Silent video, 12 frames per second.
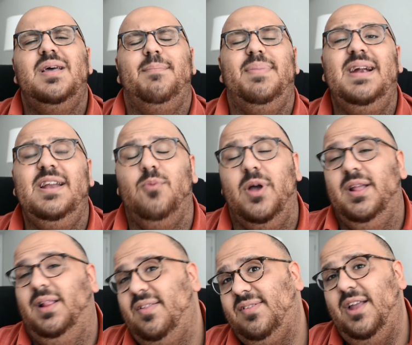But anyway,
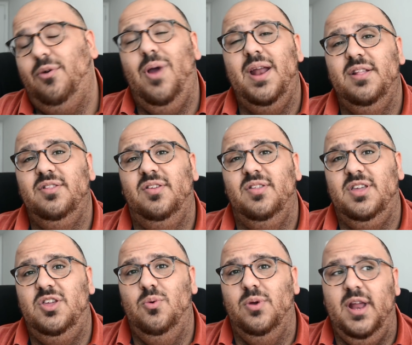let's get right into the
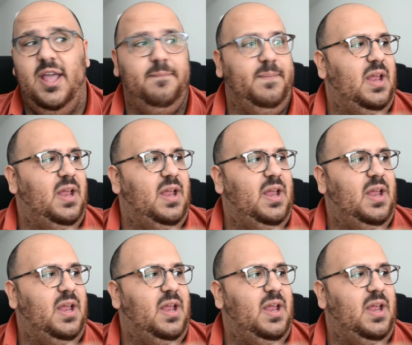Q&A.